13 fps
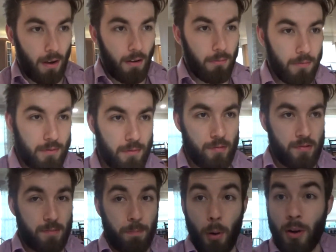
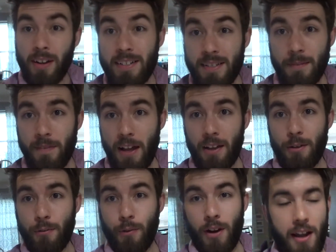I've put in some
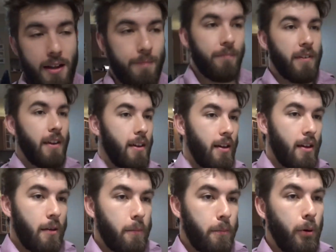value for m,
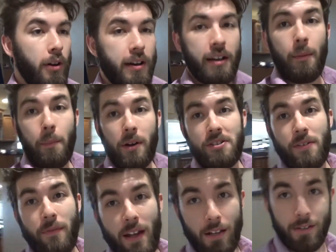put in a bunch
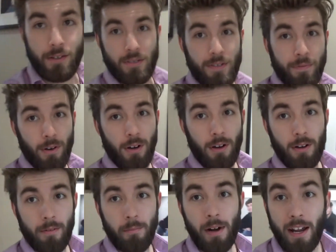of values
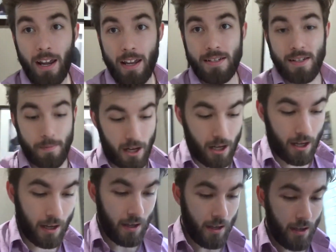for my a sub
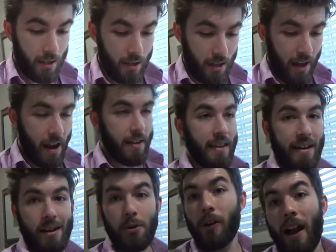i, and
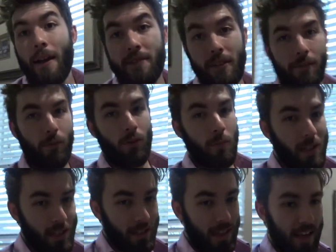then it graphs it for me.
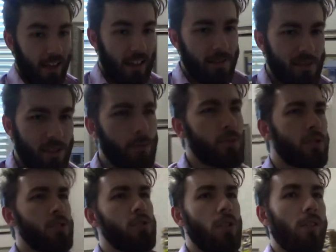And that gives you
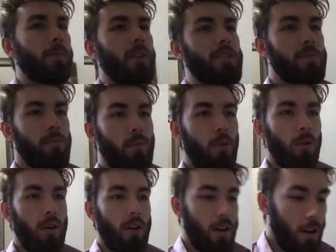so much
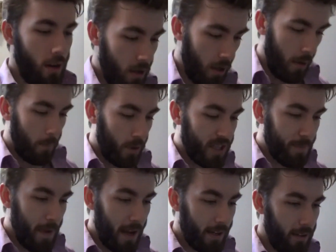more
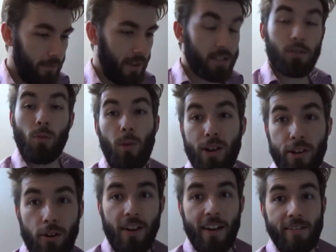perspective as to what
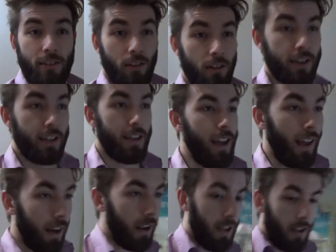you're actually looking at.